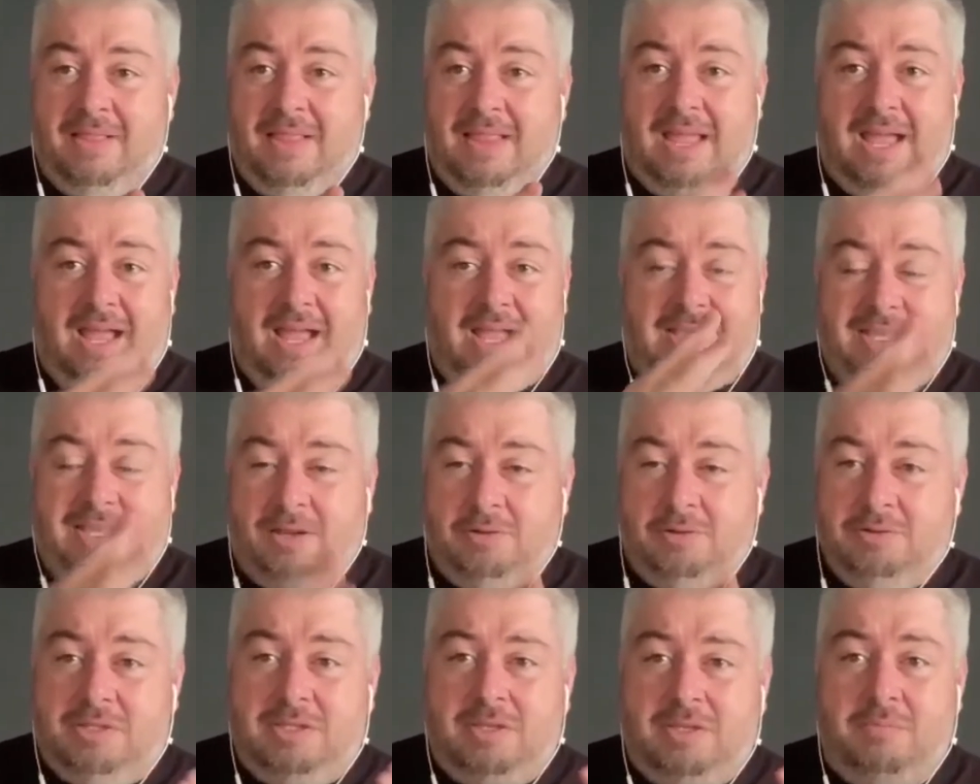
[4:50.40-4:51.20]

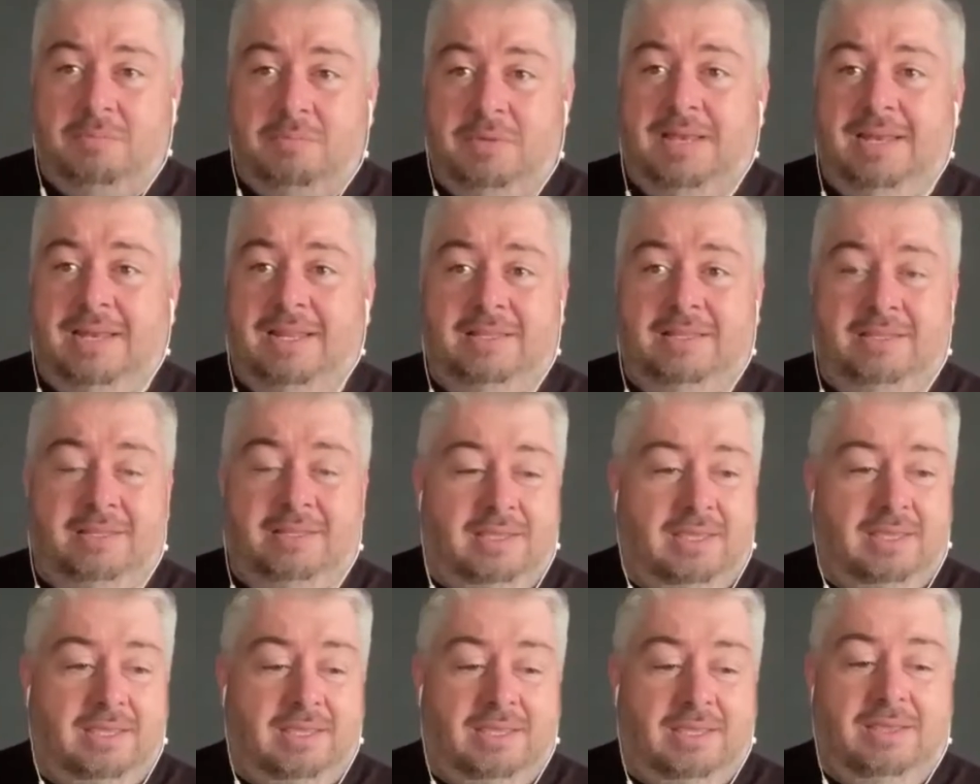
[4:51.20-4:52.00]

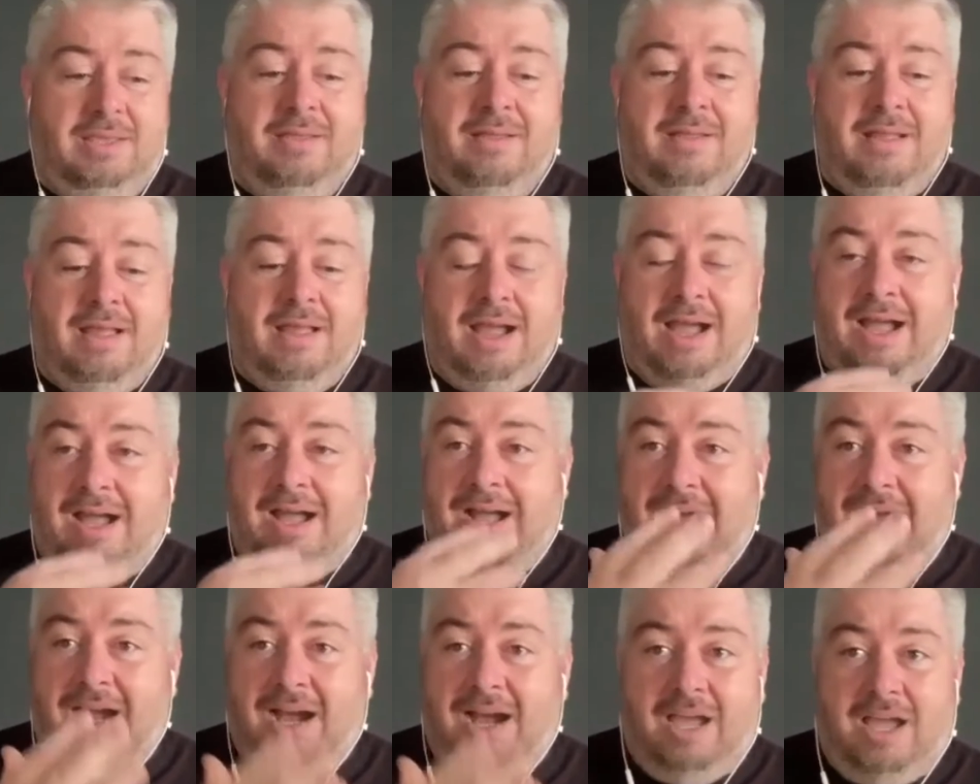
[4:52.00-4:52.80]
accountability,
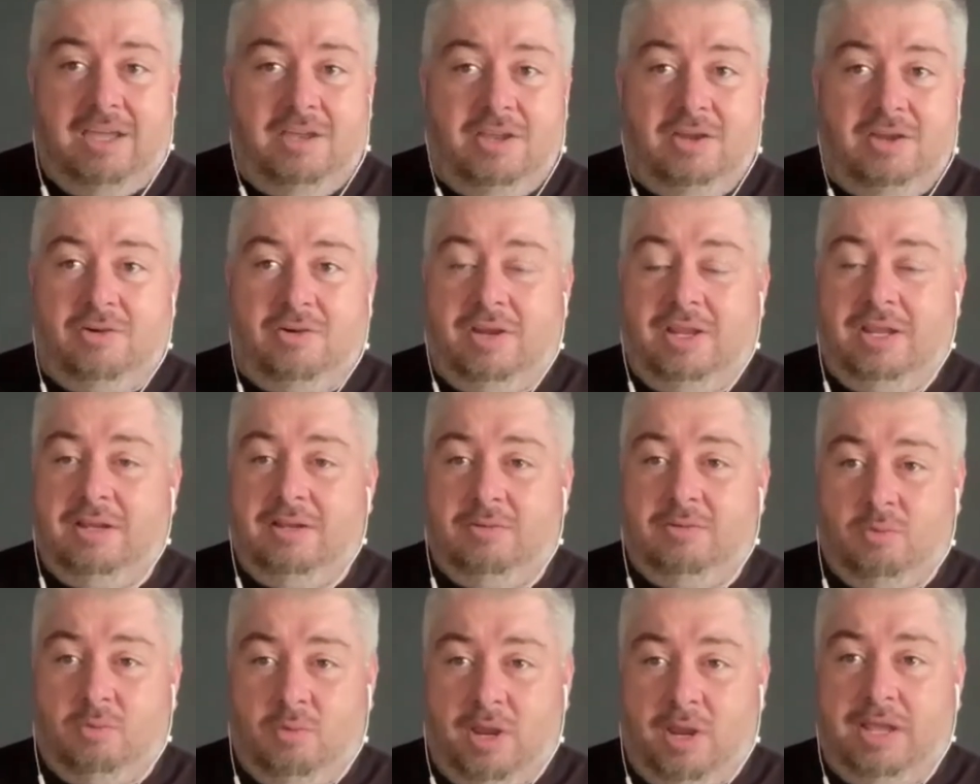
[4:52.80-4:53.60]
hiring
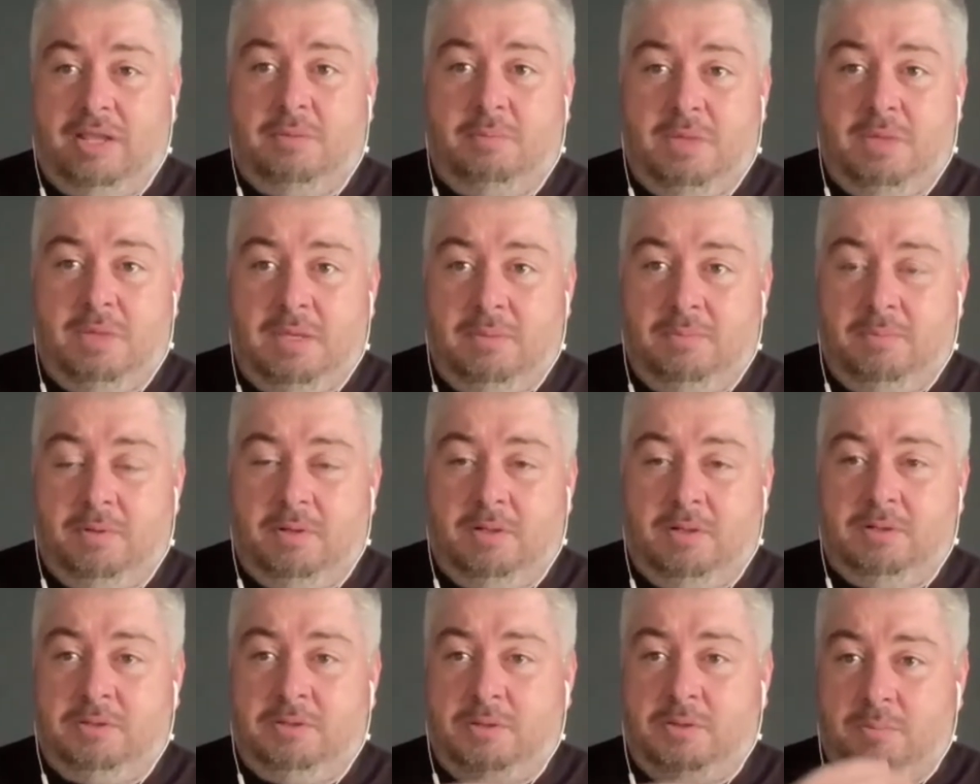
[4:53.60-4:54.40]
right
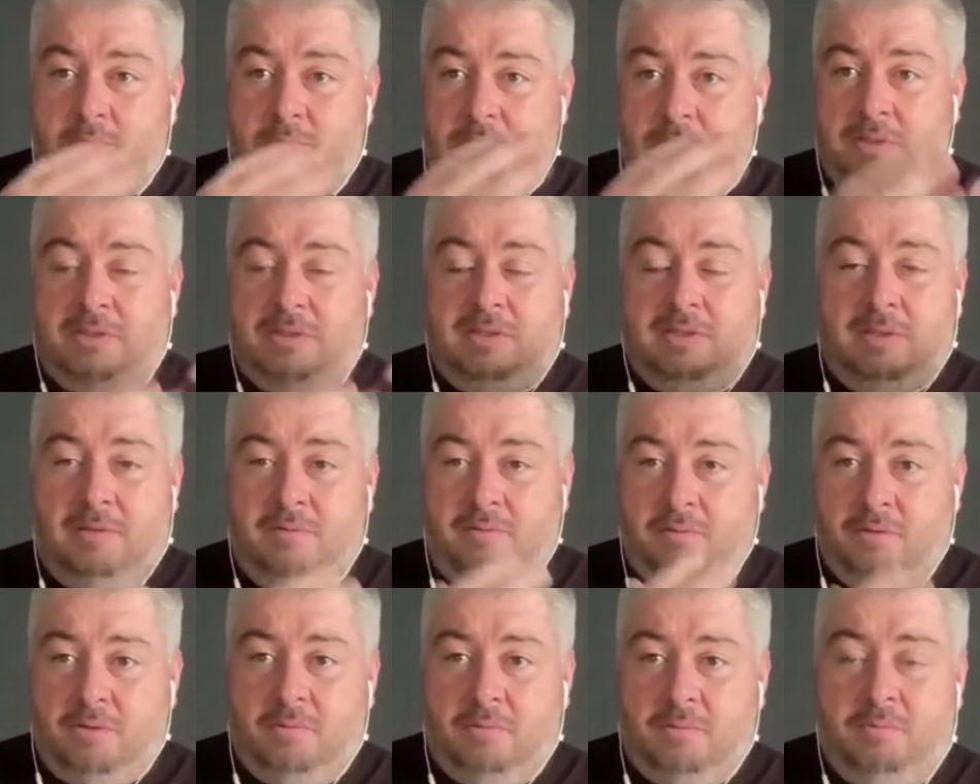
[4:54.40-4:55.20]
people to put
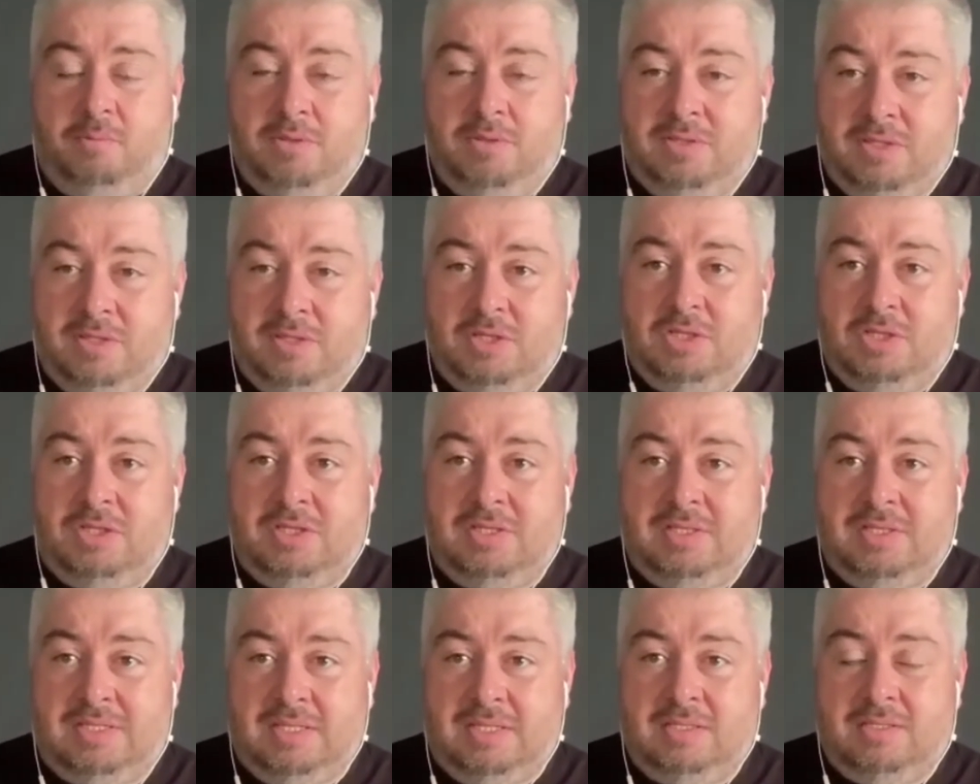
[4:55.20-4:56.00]
in the
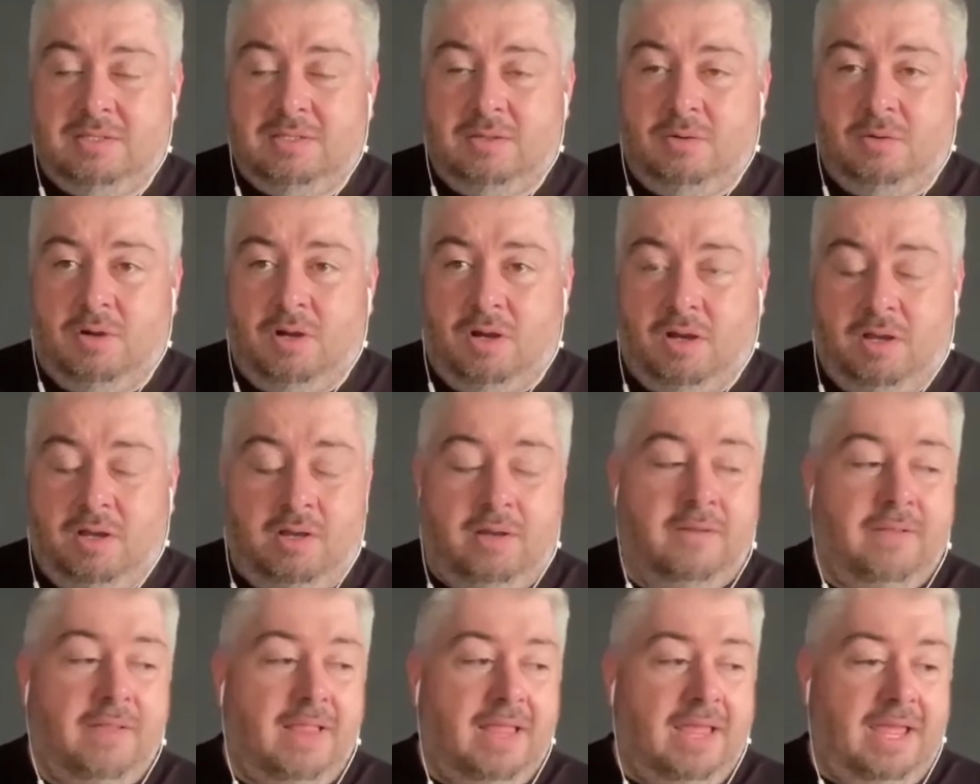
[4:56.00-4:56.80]
positions and so on.